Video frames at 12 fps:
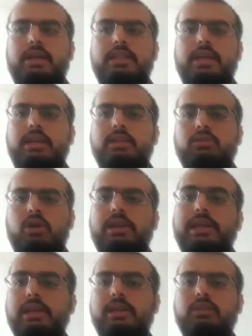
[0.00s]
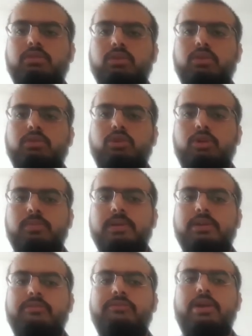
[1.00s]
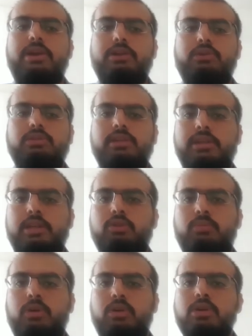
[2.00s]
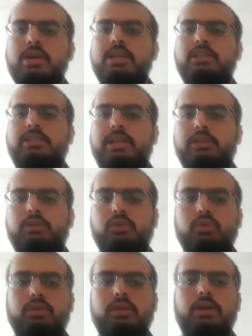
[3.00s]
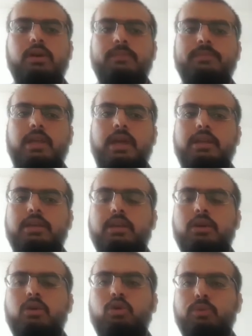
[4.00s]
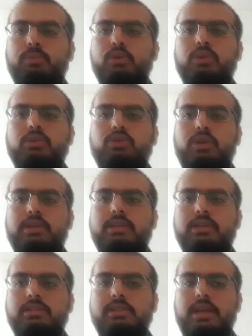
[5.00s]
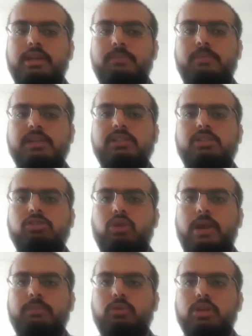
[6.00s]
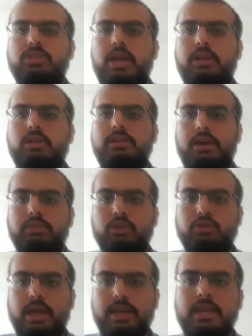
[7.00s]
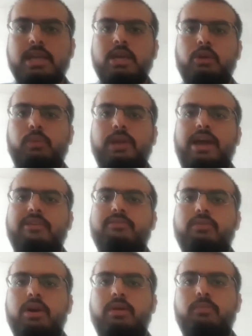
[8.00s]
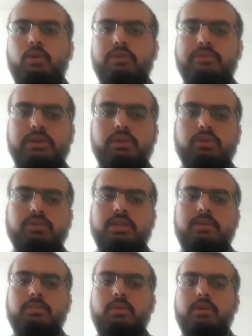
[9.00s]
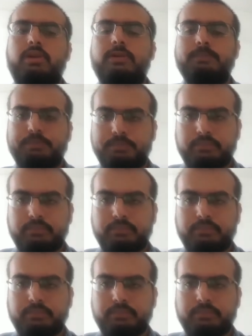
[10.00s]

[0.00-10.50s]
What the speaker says: then it's all England. So it's going to be a very interesting day tomorrow. Stay tuned, and hope you enjoyed this, and please subscribe to our channel down the track. We'll have more videos and more